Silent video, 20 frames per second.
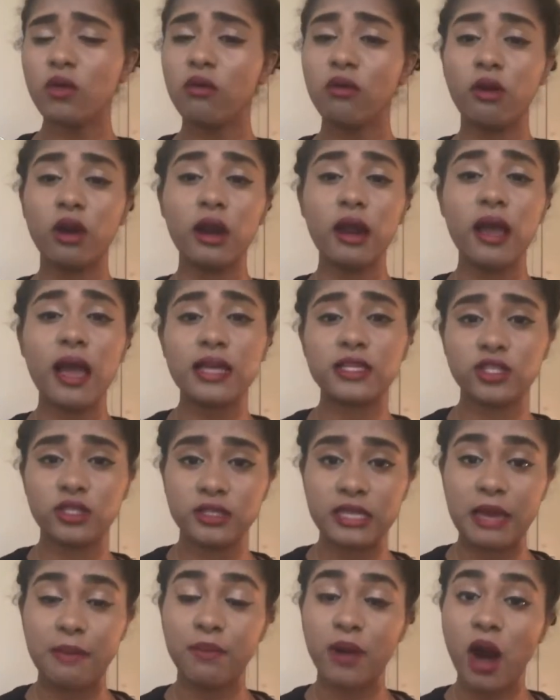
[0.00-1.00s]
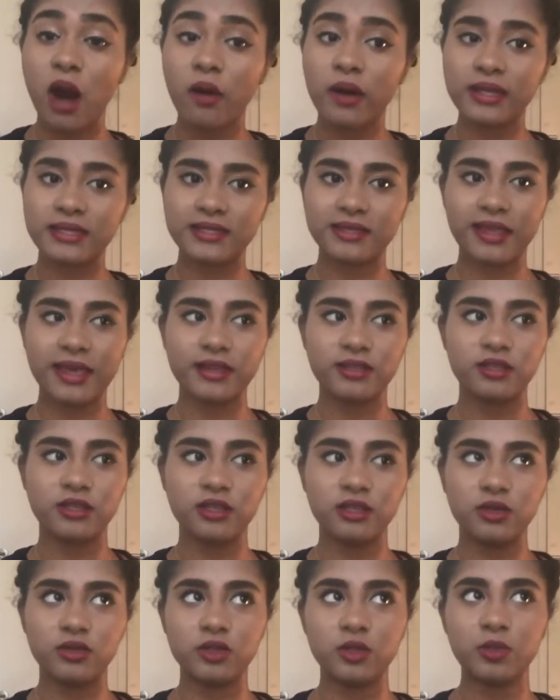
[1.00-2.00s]
or I should say poets, like
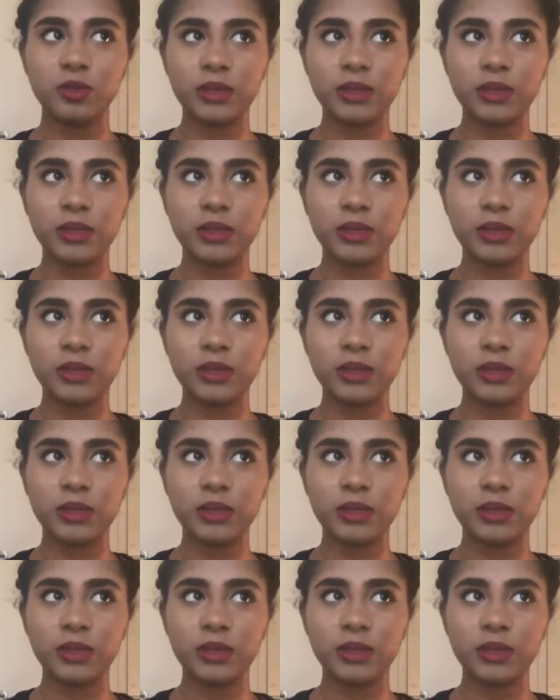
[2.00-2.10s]
to use